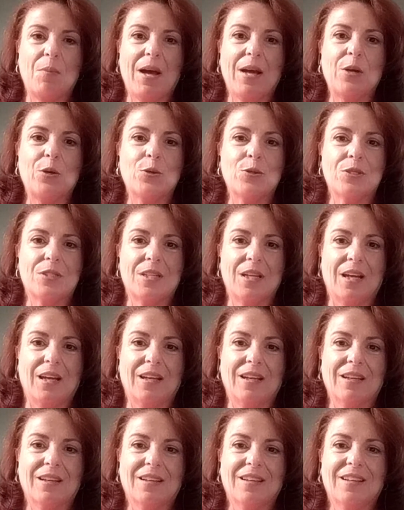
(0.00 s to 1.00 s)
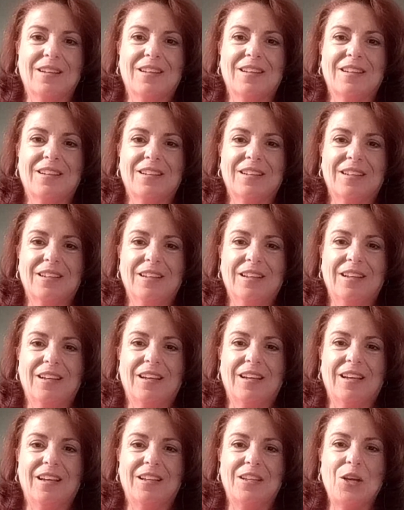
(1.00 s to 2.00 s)
Michael's Day
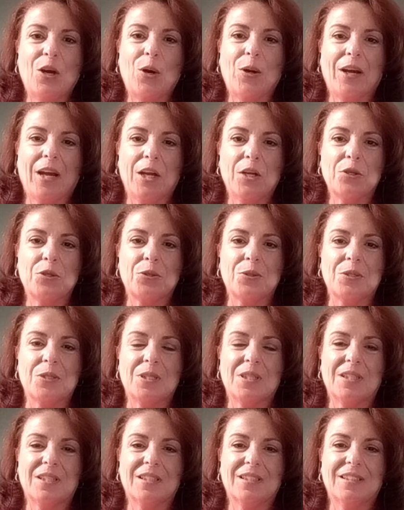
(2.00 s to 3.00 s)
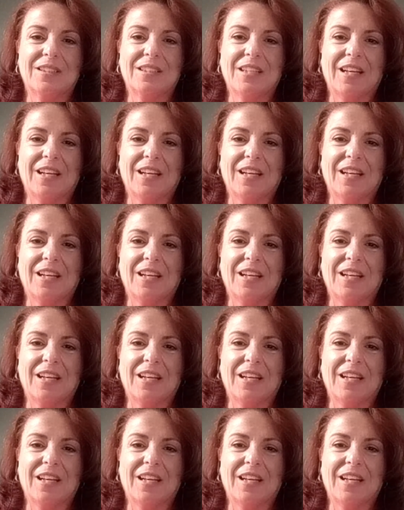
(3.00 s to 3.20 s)
and the Archangel's